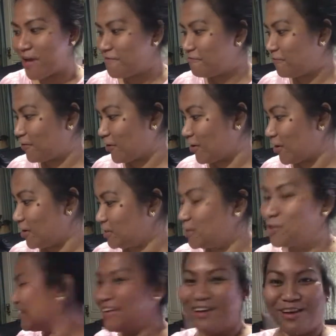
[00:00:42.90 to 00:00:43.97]

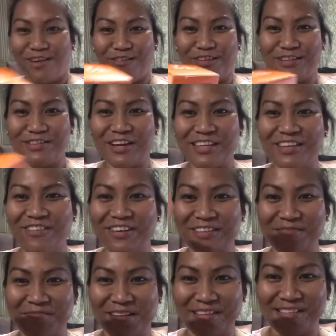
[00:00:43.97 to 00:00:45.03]
first. We'll try the
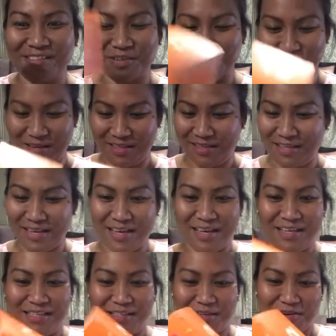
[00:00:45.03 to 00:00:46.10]
watermelon sorbet.
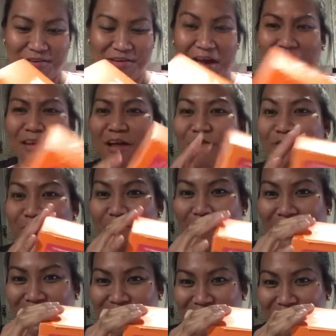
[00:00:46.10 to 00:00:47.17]
So I love the
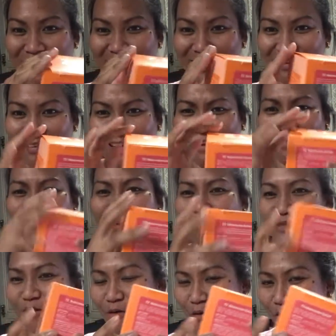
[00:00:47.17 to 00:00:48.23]
packaging. I love
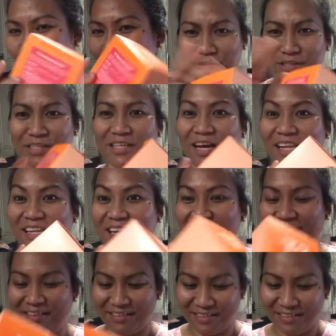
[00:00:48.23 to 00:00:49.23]
the orange color.